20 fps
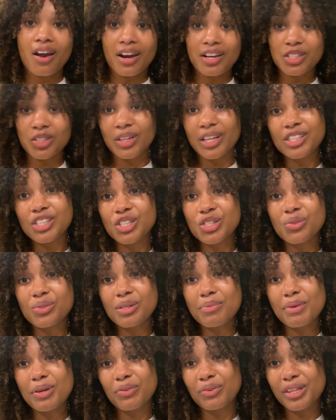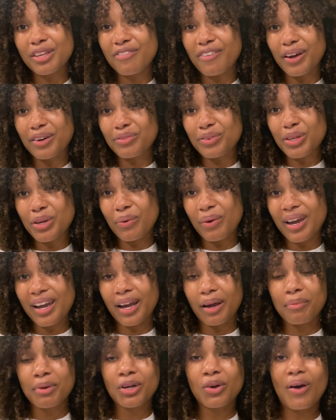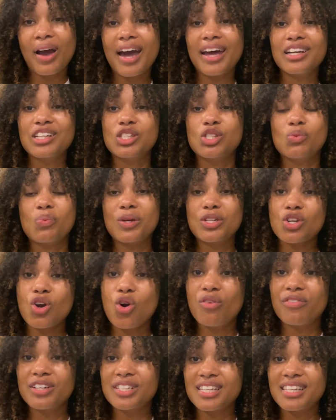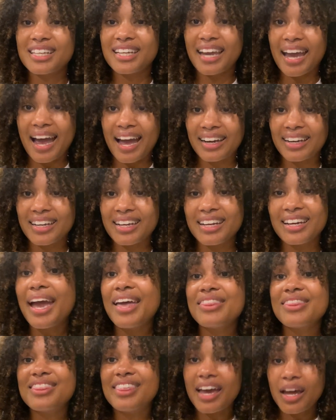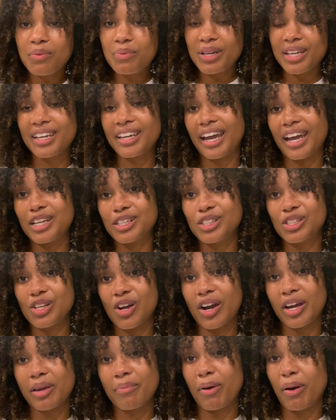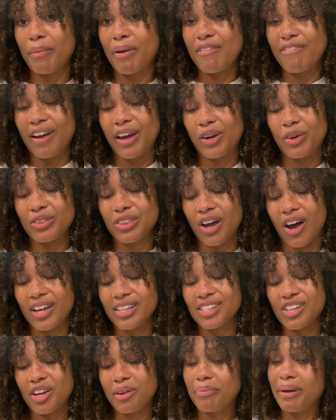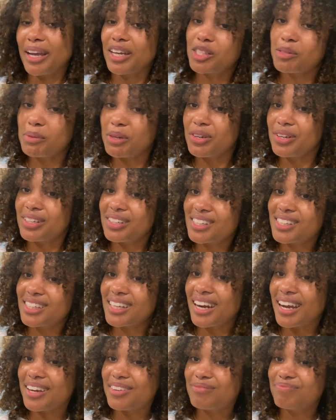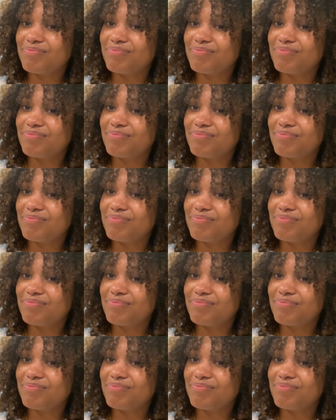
All right, so let's just do something really fun really quick. I'm gonna go ahead and switch over to the Canon and then we can get into talking about my final thoughts on my experience today.